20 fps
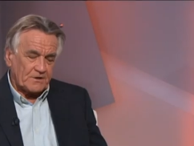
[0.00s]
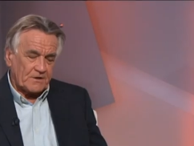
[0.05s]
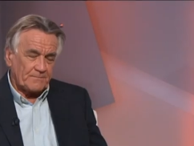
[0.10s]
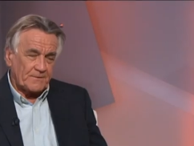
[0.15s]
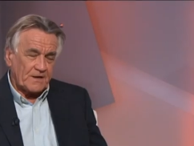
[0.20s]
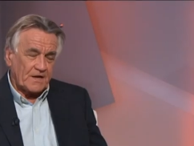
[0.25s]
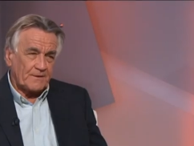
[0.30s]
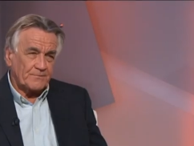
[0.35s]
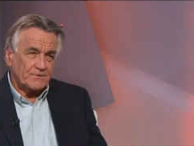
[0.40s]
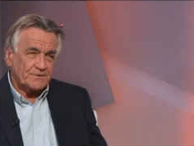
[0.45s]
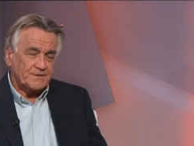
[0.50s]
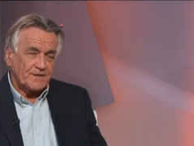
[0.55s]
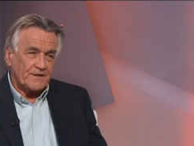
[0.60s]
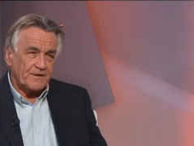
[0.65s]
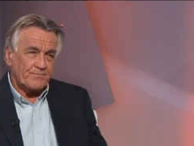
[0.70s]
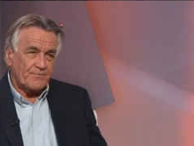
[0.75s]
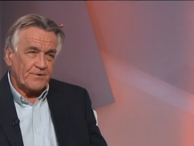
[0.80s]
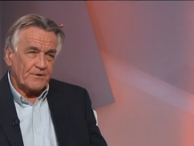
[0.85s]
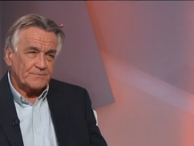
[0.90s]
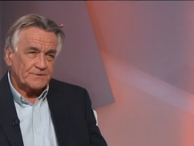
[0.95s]
time, Labor is now
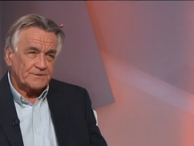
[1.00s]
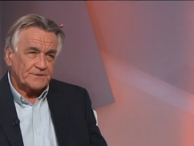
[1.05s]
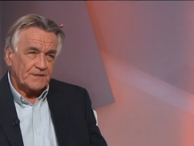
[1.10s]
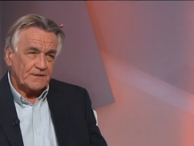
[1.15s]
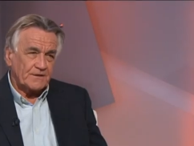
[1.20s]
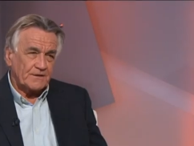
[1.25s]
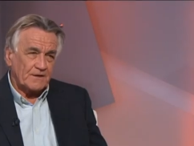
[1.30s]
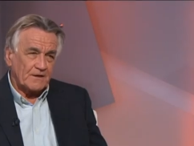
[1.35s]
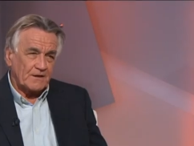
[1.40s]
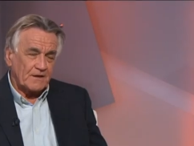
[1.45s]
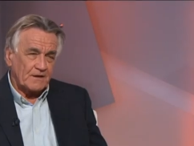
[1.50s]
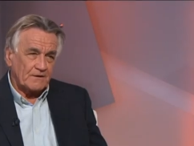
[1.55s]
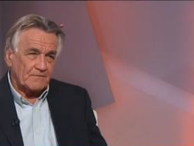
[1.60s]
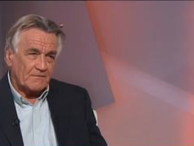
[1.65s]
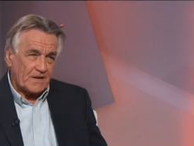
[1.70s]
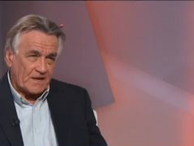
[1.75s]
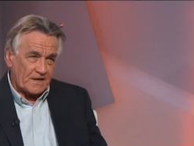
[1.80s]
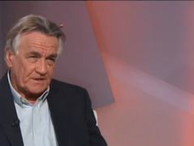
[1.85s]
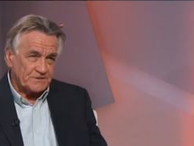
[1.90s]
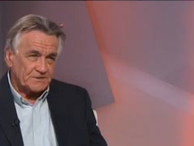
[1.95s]
promising uh,
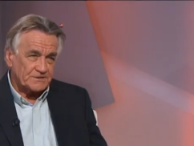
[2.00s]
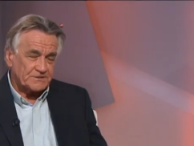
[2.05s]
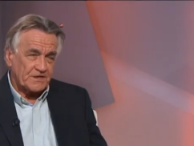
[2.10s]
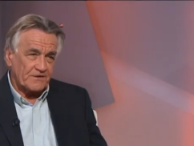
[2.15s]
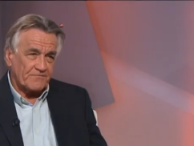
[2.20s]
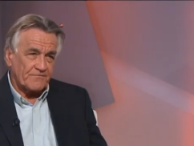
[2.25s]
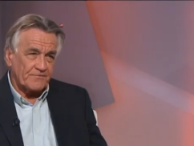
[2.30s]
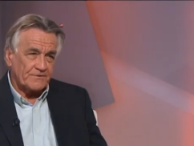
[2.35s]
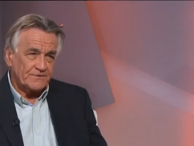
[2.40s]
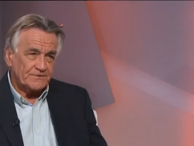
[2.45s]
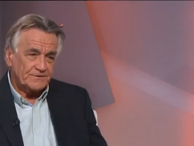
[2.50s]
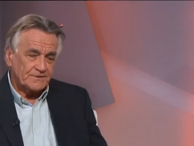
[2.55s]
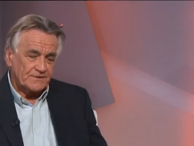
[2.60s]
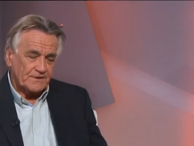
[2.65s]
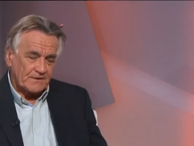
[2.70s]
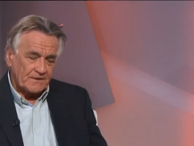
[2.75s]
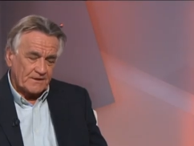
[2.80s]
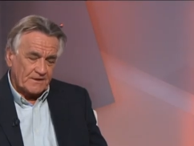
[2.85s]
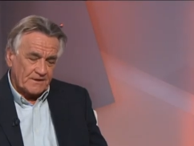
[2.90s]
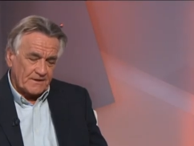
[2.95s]
cancer sufferers
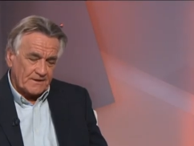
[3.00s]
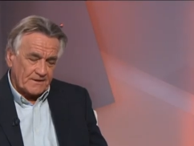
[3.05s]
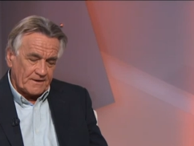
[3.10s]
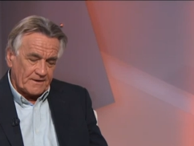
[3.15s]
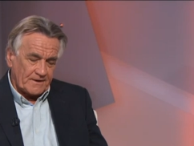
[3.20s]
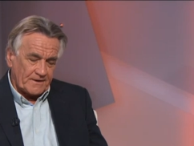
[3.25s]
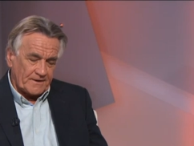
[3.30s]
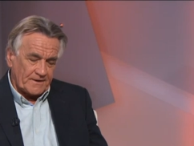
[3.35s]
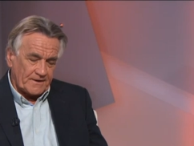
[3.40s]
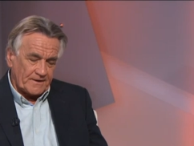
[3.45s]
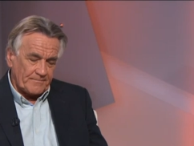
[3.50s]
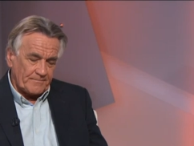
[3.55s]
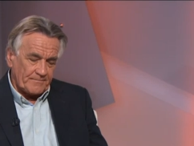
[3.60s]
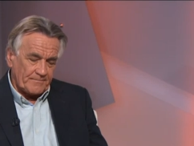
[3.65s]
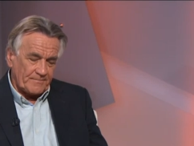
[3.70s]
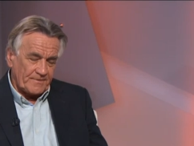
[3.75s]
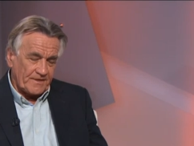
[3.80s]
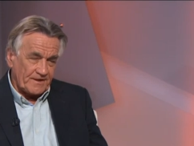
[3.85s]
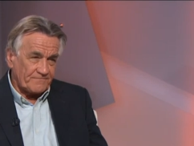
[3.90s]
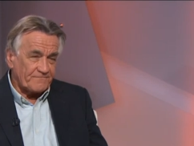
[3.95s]
um,
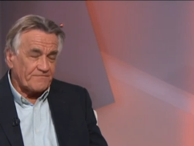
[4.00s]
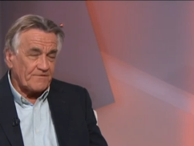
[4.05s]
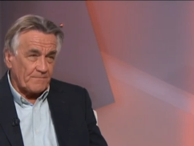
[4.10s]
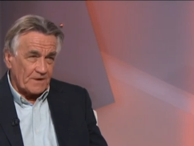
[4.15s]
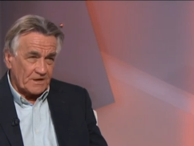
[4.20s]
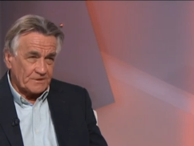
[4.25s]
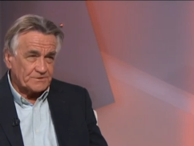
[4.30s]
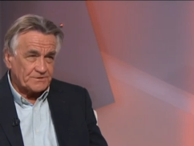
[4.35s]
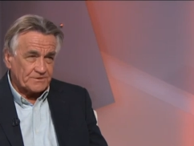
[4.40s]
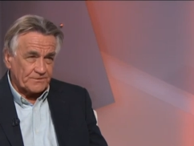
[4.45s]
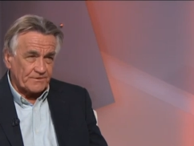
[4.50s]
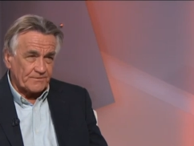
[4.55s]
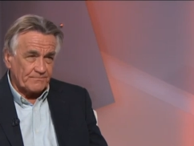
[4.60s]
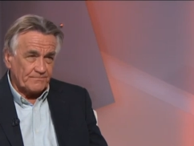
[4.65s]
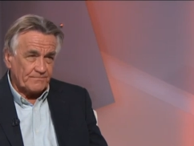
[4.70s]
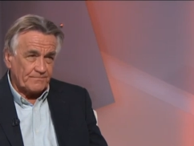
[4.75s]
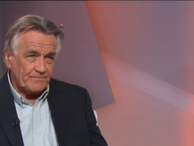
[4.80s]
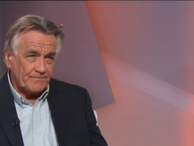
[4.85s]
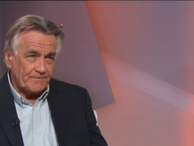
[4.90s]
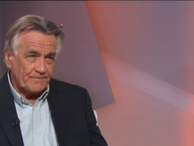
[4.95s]
that for most of
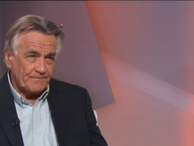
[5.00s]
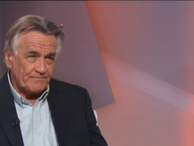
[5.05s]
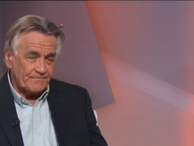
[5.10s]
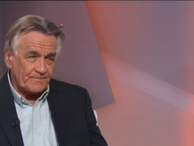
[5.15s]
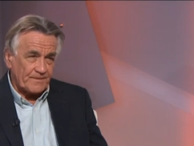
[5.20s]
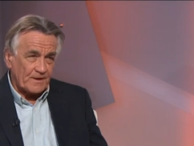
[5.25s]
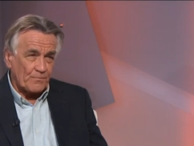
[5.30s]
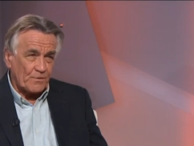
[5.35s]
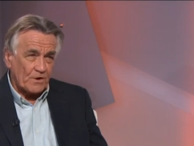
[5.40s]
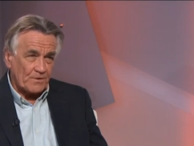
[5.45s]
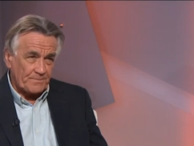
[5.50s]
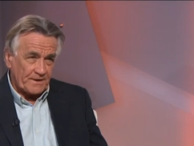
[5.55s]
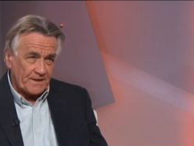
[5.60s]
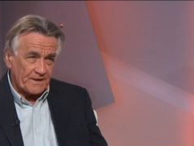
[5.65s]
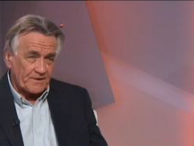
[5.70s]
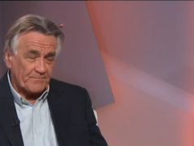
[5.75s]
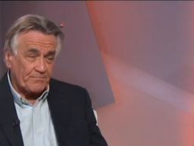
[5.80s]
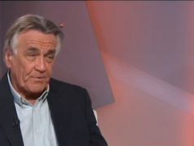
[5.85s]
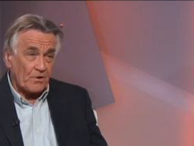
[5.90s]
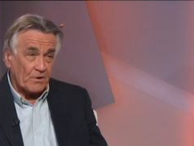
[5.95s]
them, they won't be
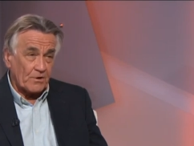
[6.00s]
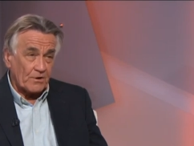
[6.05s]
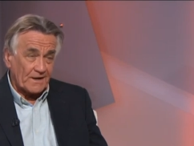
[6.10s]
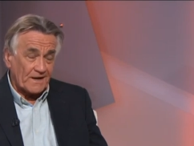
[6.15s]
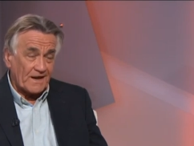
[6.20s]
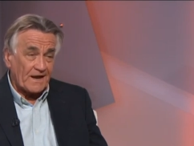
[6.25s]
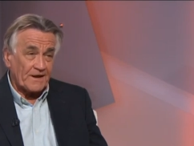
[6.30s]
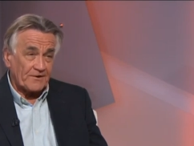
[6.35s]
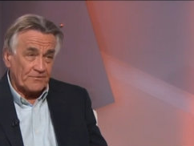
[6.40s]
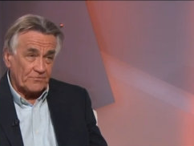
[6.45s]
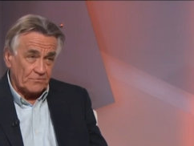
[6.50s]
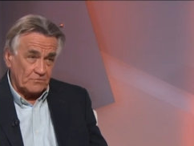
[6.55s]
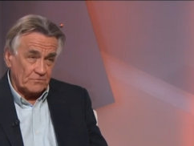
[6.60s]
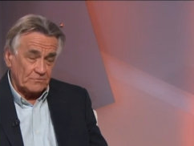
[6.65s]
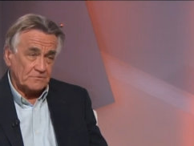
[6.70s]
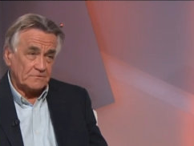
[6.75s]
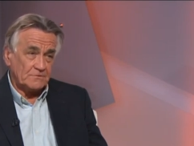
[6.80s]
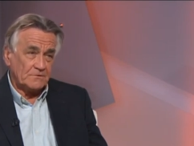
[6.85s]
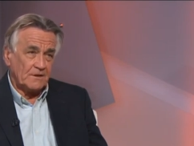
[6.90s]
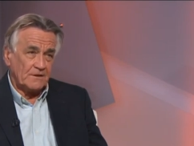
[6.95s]
out of pocket at
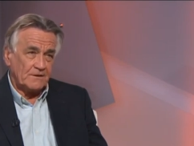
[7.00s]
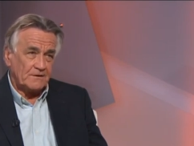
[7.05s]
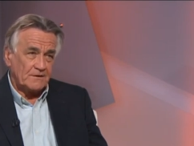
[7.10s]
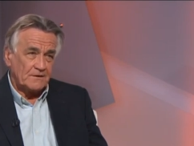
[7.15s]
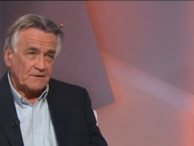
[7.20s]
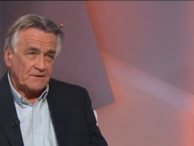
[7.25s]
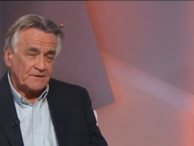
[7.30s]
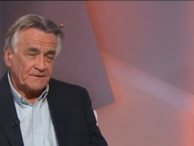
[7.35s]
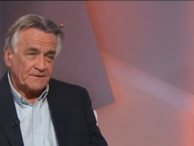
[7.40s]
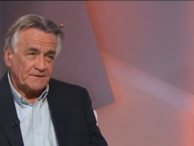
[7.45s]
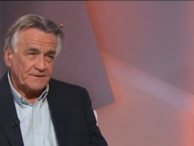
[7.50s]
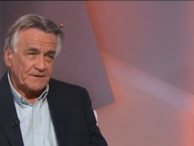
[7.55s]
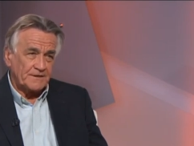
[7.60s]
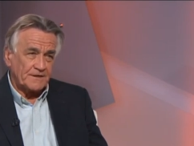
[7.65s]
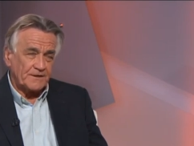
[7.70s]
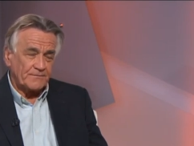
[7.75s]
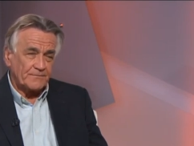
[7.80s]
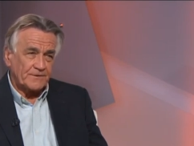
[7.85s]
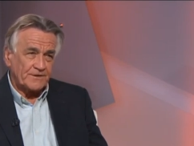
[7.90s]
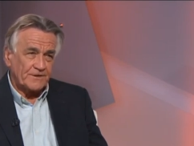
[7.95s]
all in
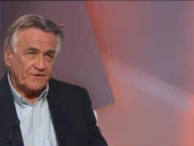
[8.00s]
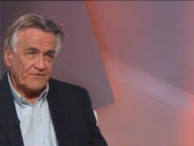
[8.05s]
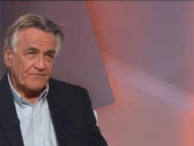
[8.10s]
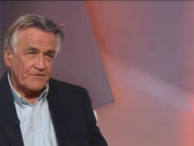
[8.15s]
dealing with their